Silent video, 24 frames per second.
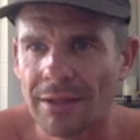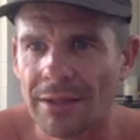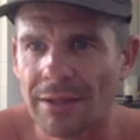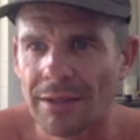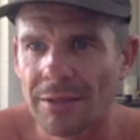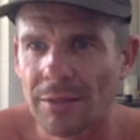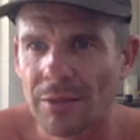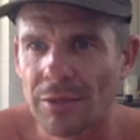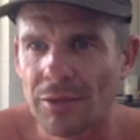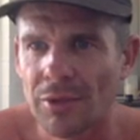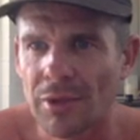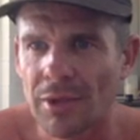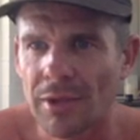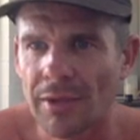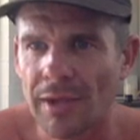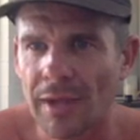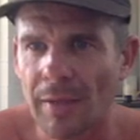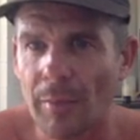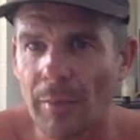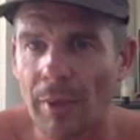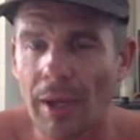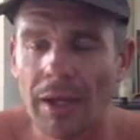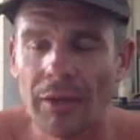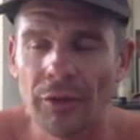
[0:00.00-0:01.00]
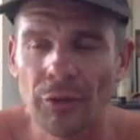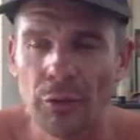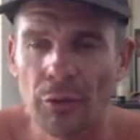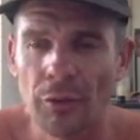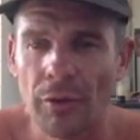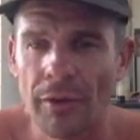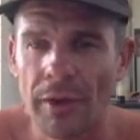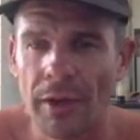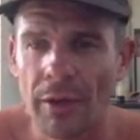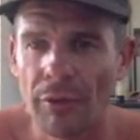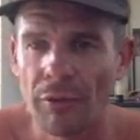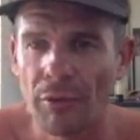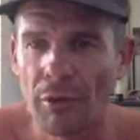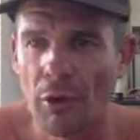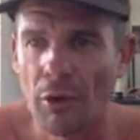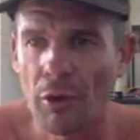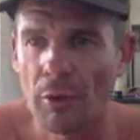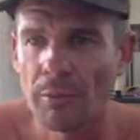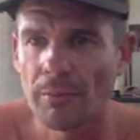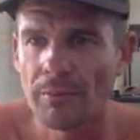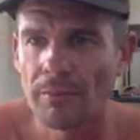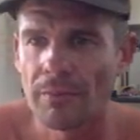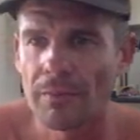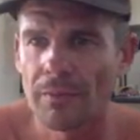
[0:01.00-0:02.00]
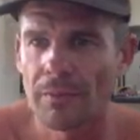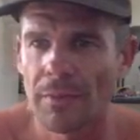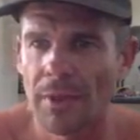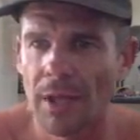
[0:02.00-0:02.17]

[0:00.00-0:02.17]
But it's good that they're throwing them